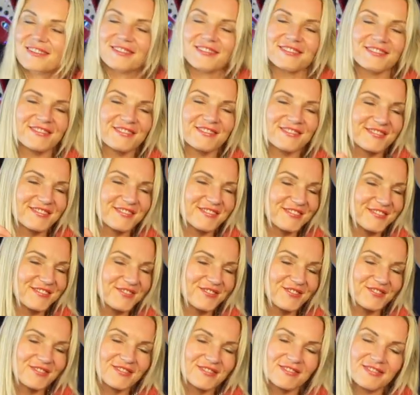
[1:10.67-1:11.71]
but the
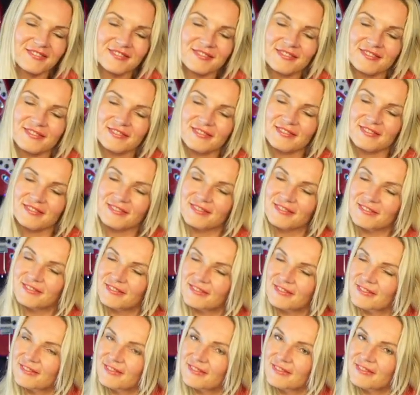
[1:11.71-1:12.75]
emotion that we
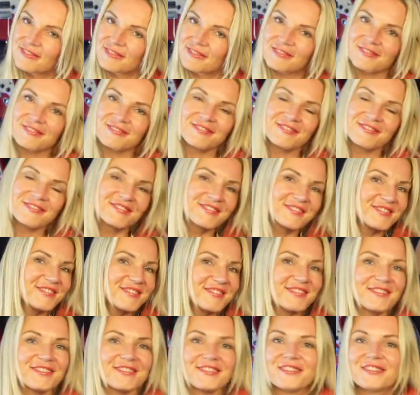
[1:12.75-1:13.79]
can live by
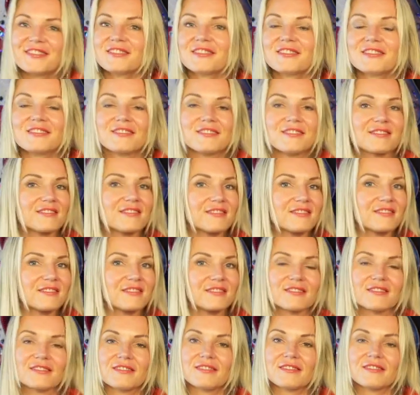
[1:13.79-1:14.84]
ourselves and
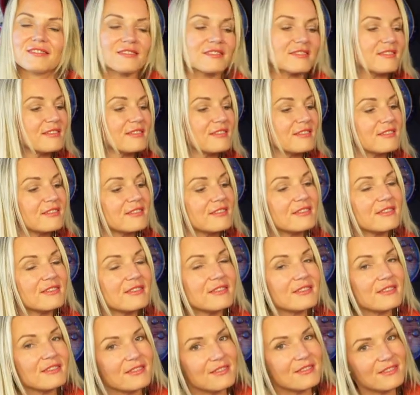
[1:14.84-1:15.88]
give to the listener.
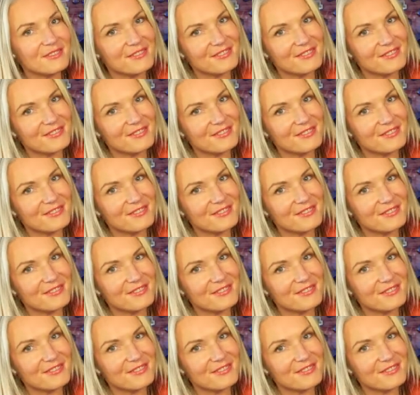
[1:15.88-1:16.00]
